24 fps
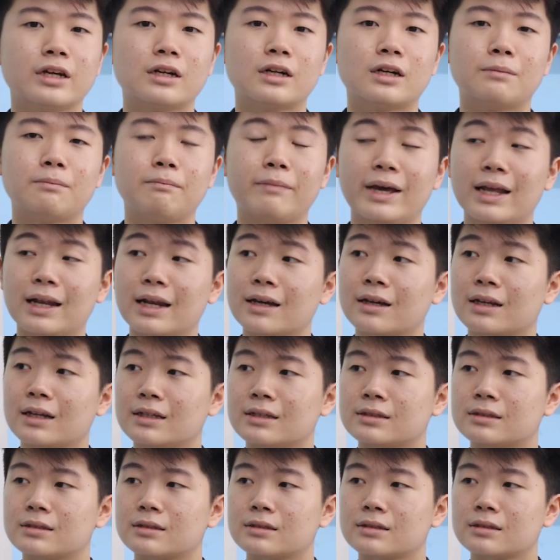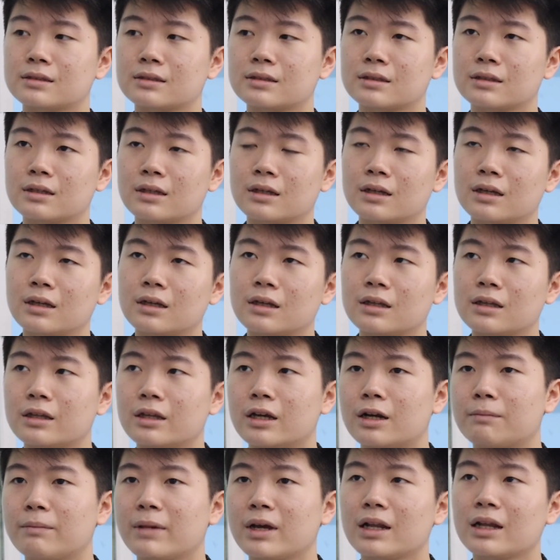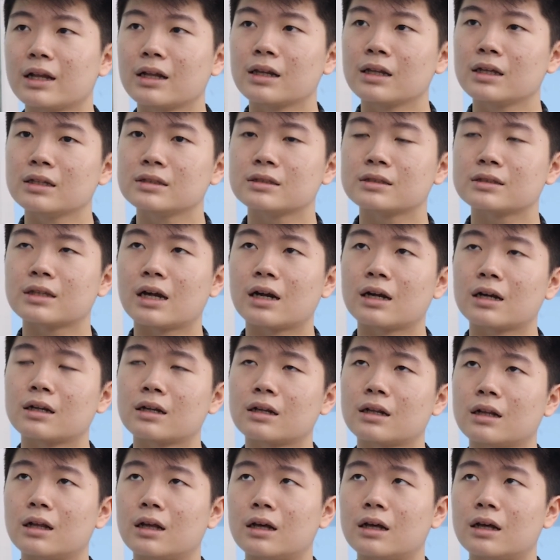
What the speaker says: their mailing list. Their mailing list started